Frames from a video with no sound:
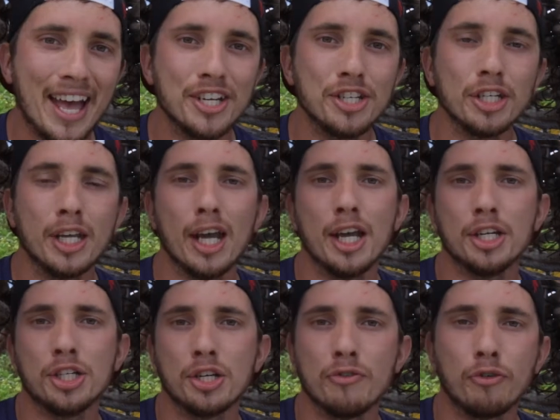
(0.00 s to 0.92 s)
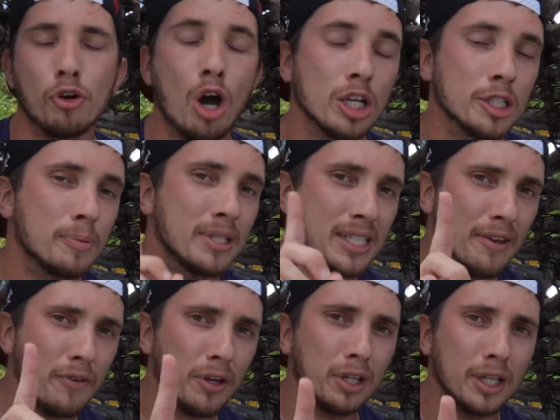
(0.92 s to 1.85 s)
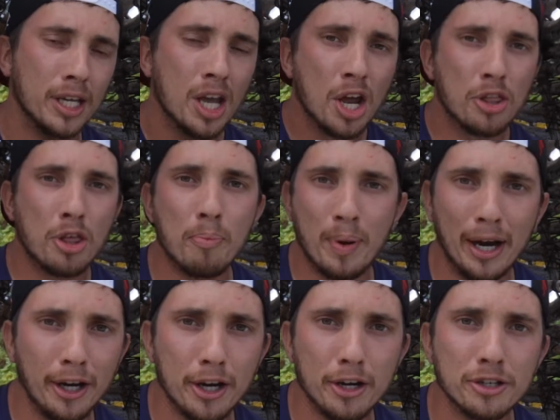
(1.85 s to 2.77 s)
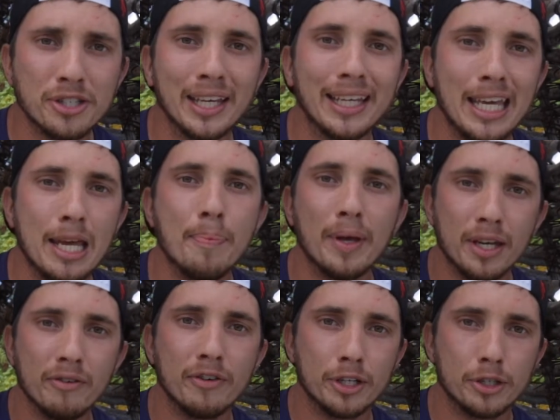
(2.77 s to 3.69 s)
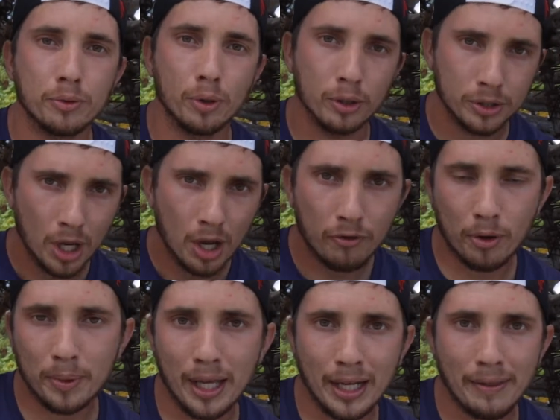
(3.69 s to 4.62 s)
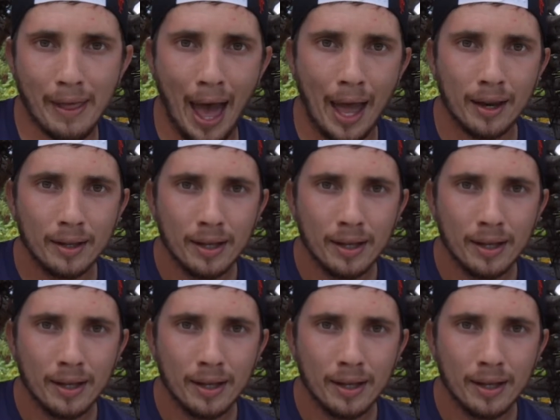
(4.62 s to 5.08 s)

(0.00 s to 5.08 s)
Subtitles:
education for all, specifically the barriers that keep individuals from getting that.